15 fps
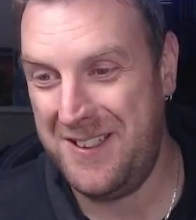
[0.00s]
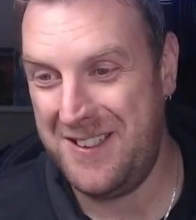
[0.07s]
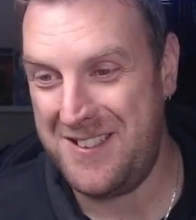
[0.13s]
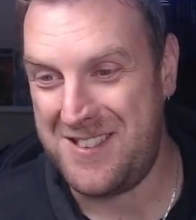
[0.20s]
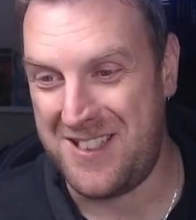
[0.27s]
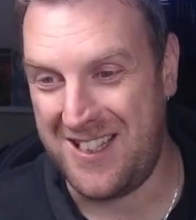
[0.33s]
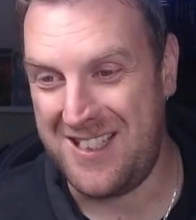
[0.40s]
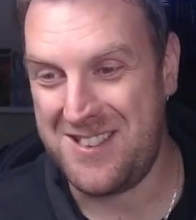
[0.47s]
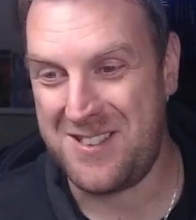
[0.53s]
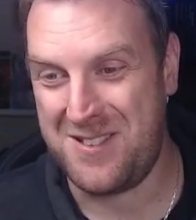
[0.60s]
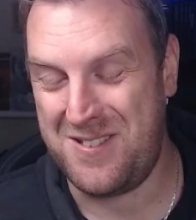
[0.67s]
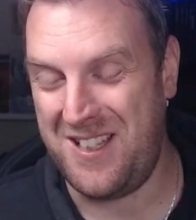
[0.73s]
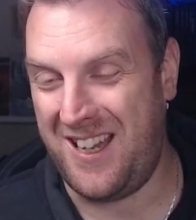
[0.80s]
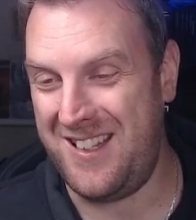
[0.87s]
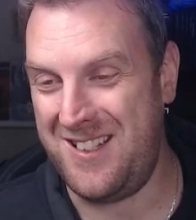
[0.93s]
So
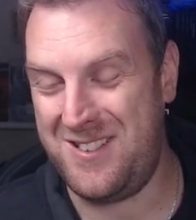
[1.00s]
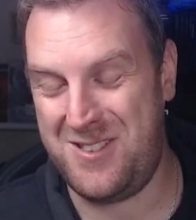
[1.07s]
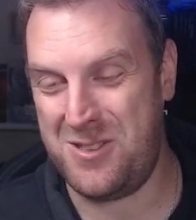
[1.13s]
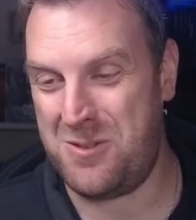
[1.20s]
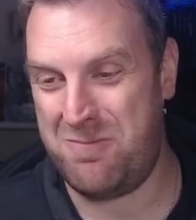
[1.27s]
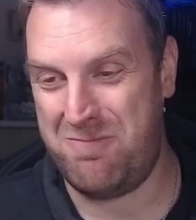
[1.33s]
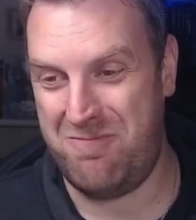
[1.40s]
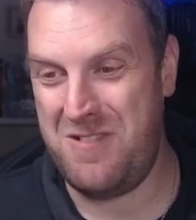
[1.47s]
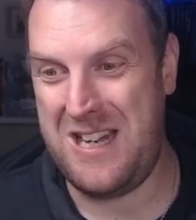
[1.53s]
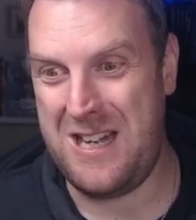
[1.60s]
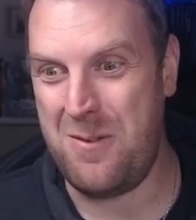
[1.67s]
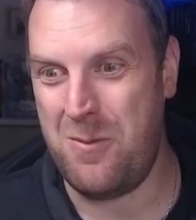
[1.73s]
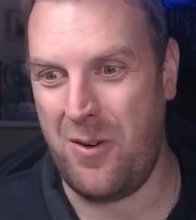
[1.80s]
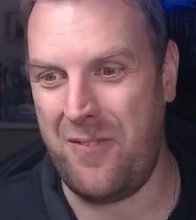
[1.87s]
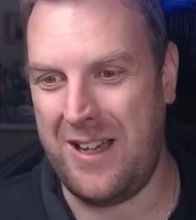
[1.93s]
I just
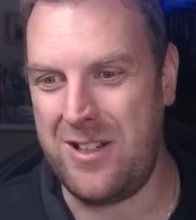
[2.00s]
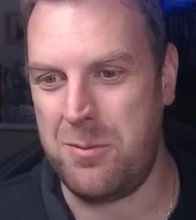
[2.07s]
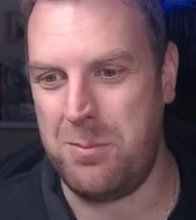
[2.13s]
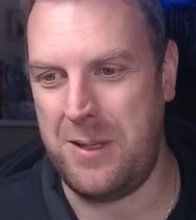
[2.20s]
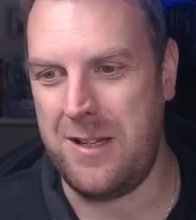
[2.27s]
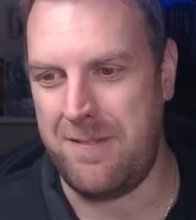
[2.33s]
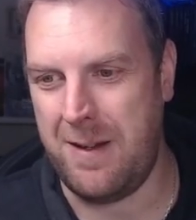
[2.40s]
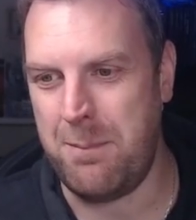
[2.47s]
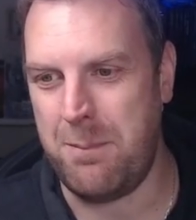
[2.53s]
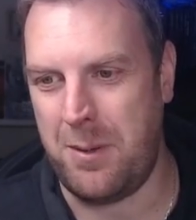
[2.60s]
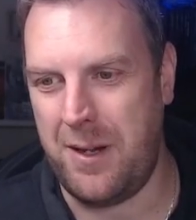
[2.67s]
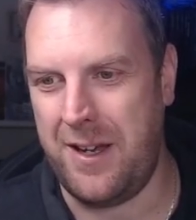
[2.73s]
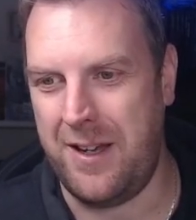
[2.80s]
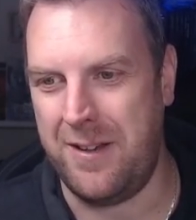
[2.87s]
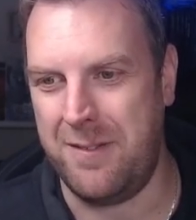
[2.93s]
really want that to be a
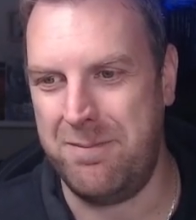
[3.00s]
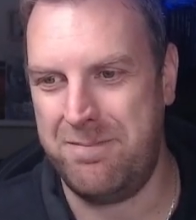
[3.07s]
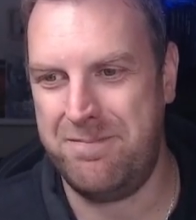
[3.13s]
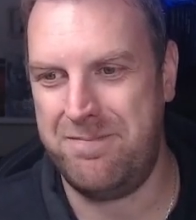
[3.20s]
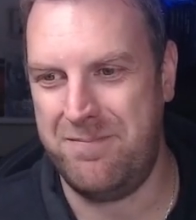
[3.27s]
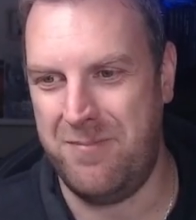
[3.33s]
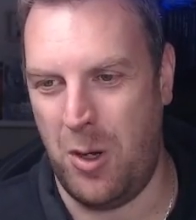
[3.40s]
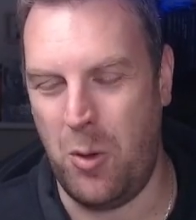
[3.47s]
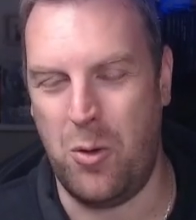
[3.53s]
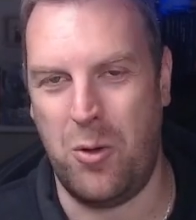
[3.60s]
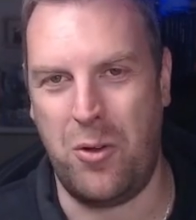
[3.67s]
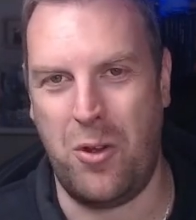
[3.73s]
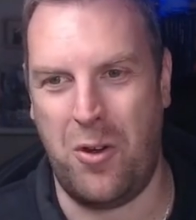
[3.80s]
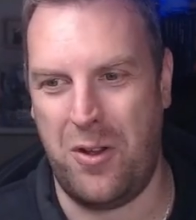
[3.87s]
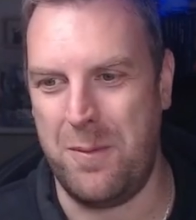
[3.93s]
vampire
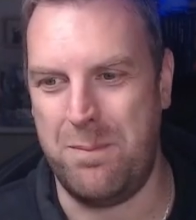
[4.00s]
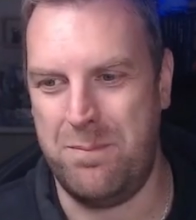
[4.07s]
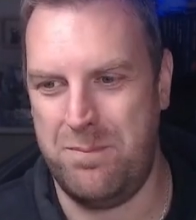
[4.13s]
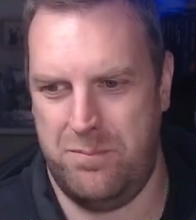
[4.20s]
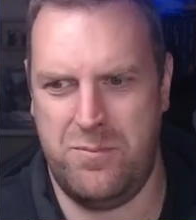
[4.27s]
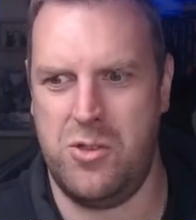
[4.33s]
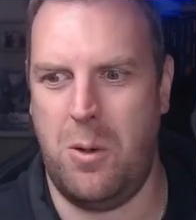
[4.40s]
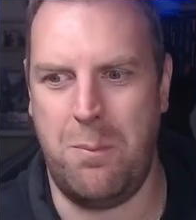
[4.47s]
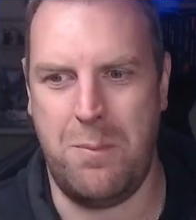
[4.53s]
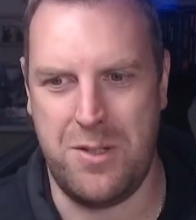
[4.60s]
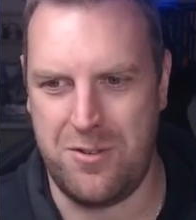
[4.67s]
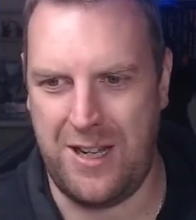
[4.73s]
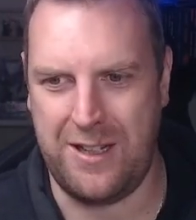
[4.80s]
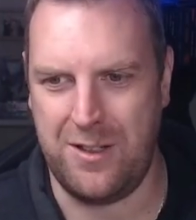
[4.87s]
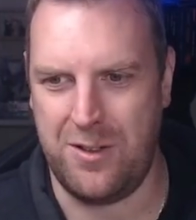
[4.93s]
lord on a zombie
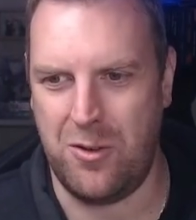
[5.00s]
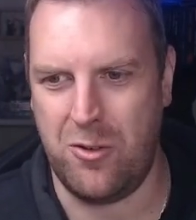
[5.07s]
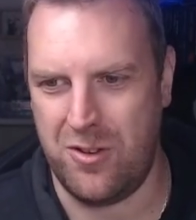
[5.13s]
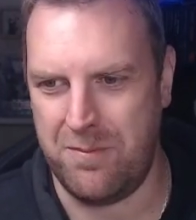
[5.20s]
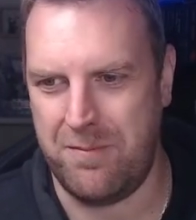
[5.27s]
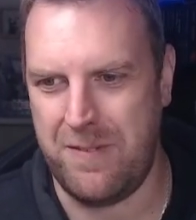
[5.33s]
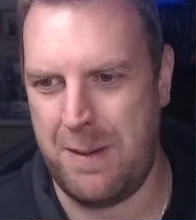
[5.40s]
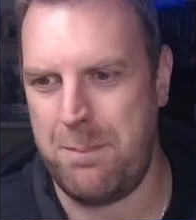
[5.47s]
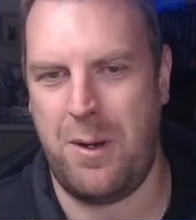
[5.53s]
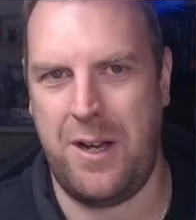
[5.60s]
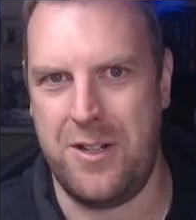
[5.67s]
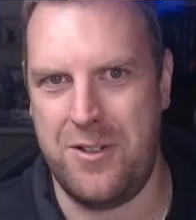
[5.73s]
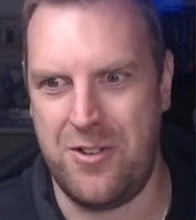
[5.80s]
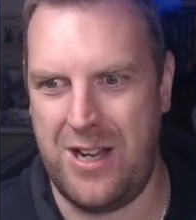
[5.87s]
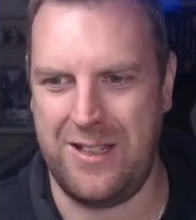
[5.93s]
dragon or a
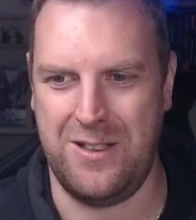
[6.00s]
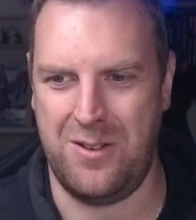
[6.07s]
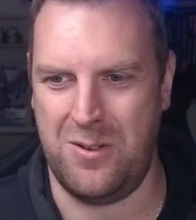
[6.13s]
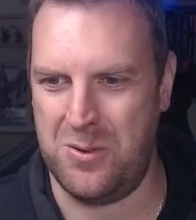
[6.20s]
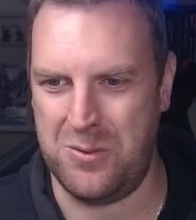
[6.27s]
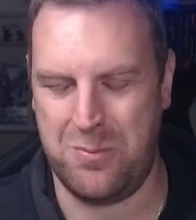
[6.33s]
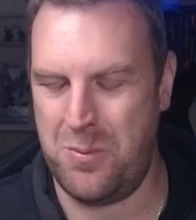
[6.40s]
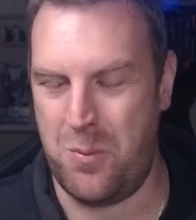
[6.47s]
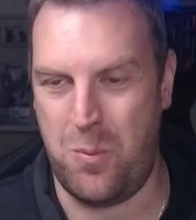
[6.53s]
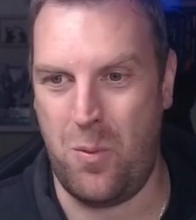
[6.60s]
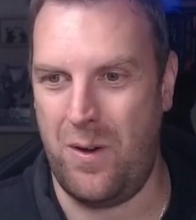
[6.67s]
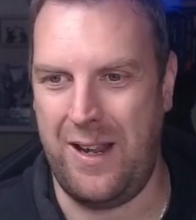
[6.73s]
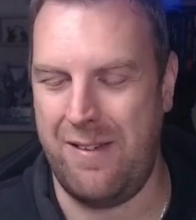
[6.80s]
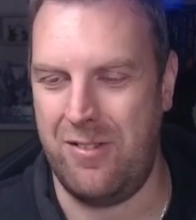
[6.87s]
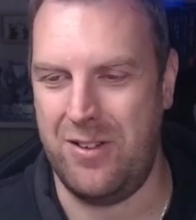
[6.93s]
vampire dragon or
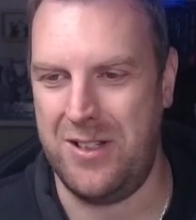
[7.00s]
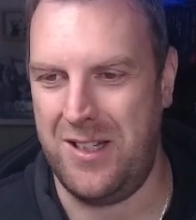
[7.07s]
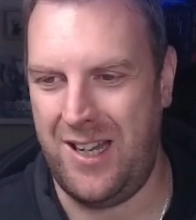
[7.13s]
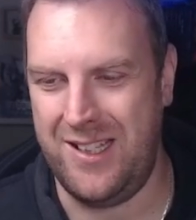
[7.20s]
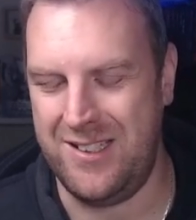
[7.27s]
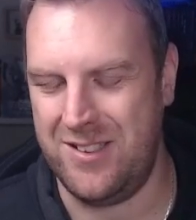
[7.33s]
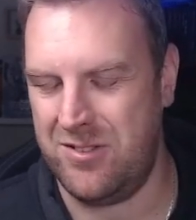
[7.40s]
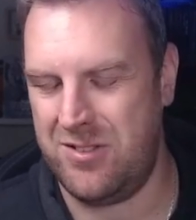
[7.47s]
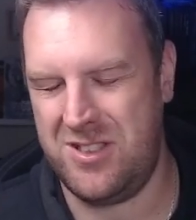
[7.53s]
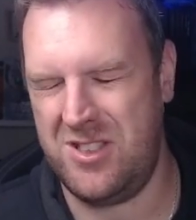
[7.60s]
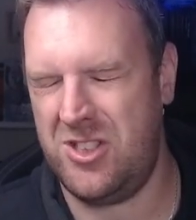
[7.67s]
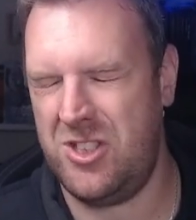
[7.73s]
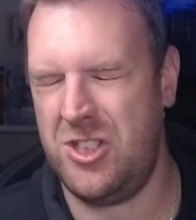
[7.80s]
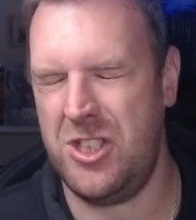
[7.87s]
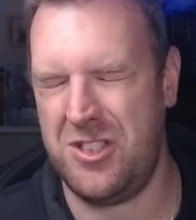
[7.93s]
whatever. It's
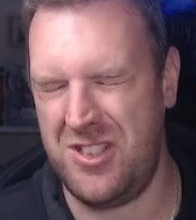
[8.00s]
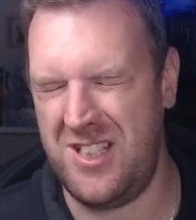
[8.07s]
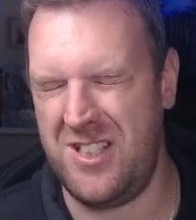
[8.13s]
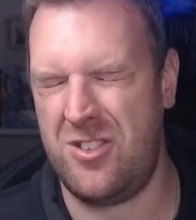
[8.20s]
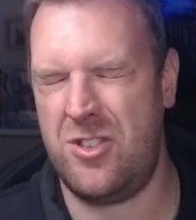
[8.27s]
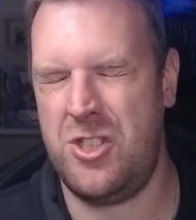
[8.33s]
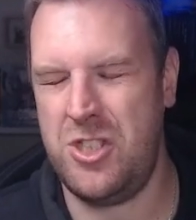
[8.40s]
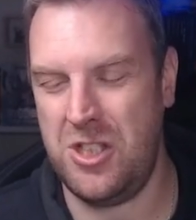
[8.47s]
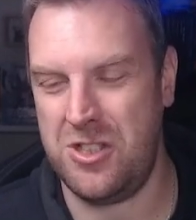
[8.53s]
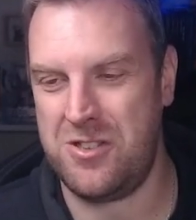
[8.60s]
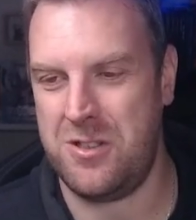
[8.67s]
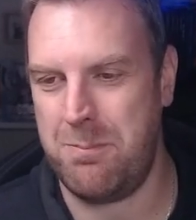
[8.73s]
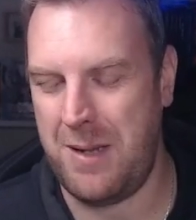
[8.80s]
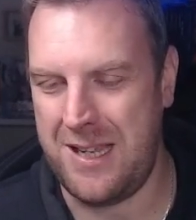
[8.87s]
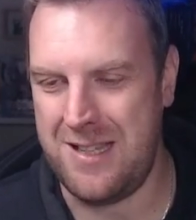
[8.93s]
just
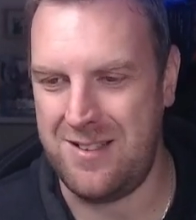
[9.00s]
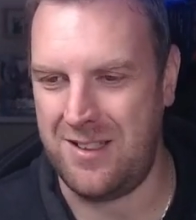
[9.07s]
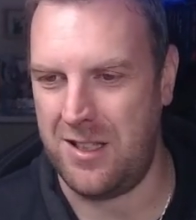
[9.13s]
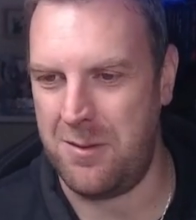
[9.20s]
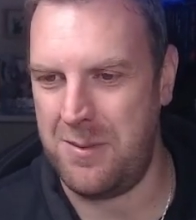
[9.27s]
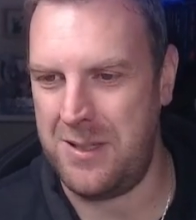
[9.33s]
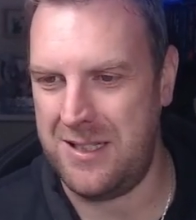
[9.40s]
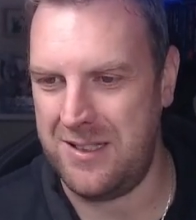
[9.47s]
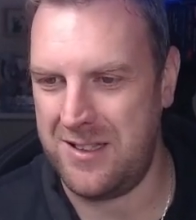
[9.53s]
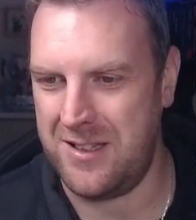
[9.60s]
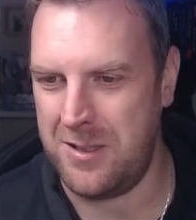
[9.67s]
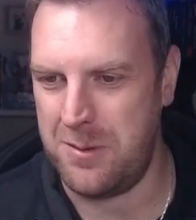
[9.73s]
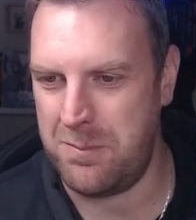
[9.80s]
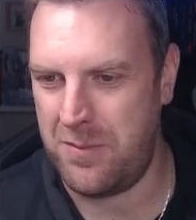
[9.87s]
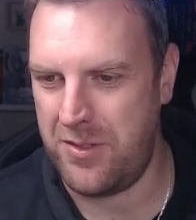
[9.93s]
amazing. I mean,
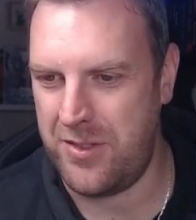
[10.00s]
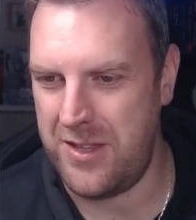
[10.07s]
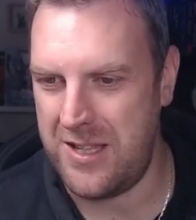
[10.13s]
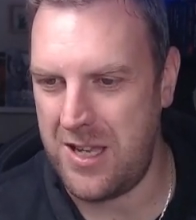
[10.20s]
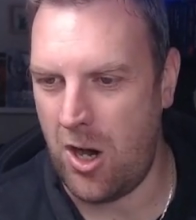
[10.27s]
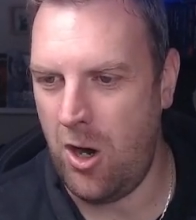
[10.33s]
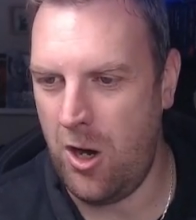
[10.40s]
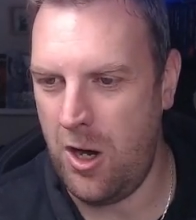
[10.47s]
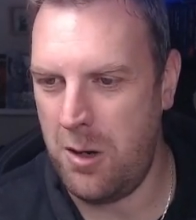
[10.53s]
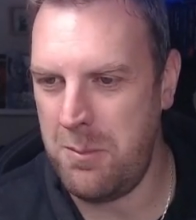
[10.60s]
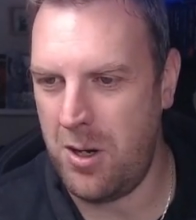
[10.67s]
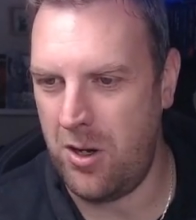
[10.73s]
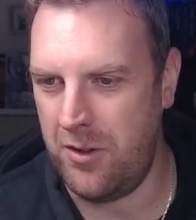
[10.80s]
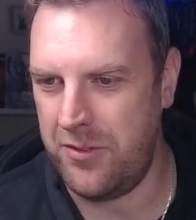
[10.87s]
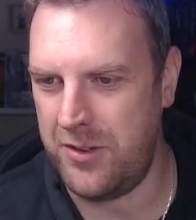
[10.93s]
the armor
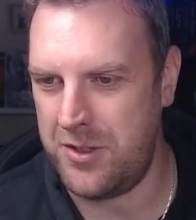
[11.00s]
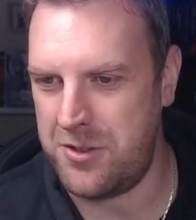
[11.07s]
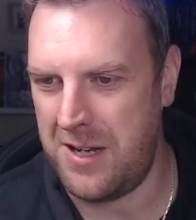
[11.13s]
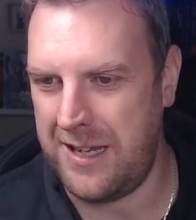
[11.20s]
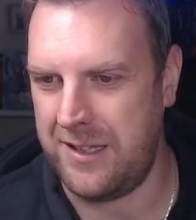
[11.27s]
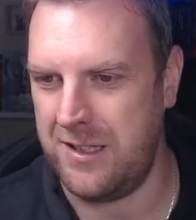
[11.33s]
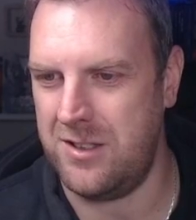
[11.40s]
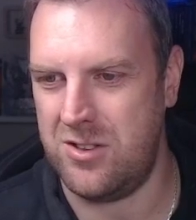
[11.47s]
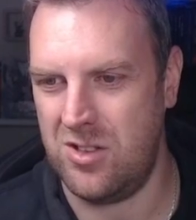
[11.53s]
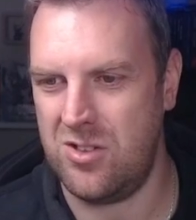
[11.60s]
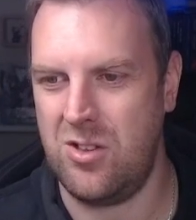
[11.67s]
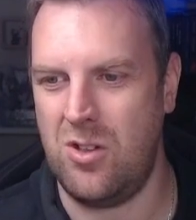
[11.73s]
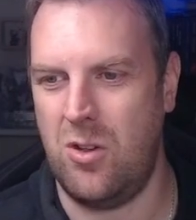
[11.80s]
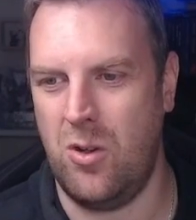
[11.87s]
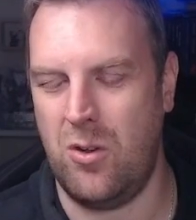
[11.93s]
on the dragon
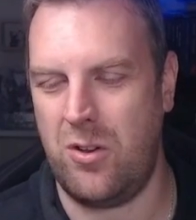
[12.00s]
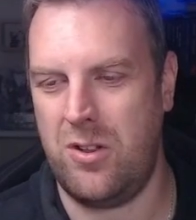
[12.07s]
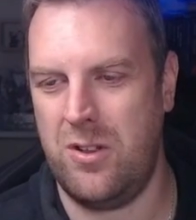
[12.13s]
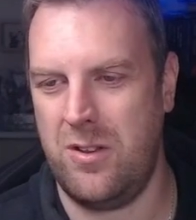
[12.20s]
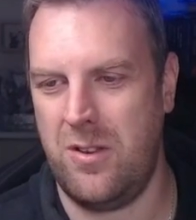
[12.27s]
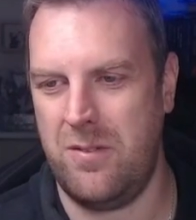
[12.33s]
doesn't look